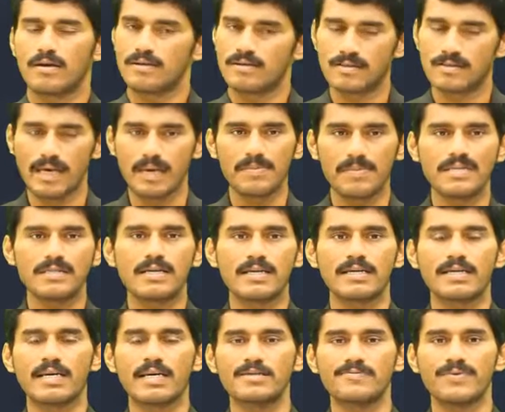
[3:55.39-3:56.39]
Same is the
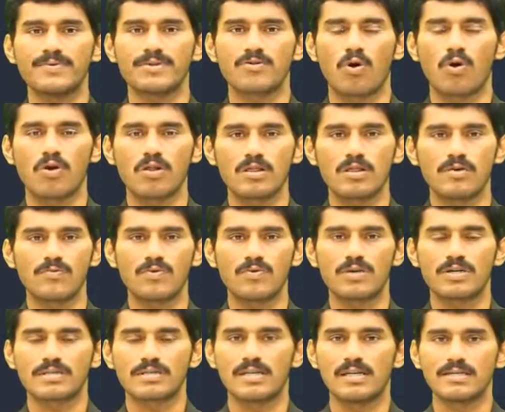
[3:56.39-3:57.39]
case with all the
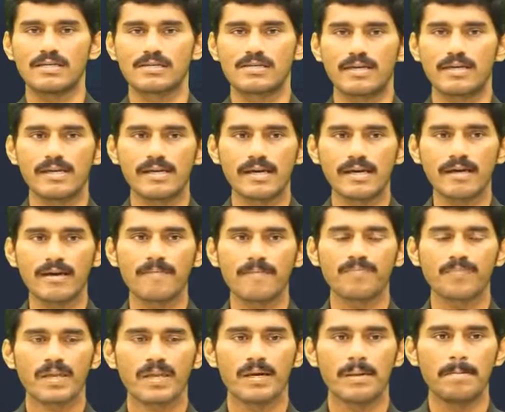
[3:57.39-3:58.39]
words listed here.
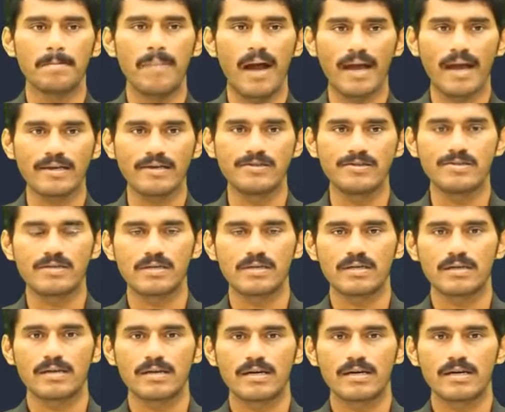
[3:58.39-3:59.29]
Baggage,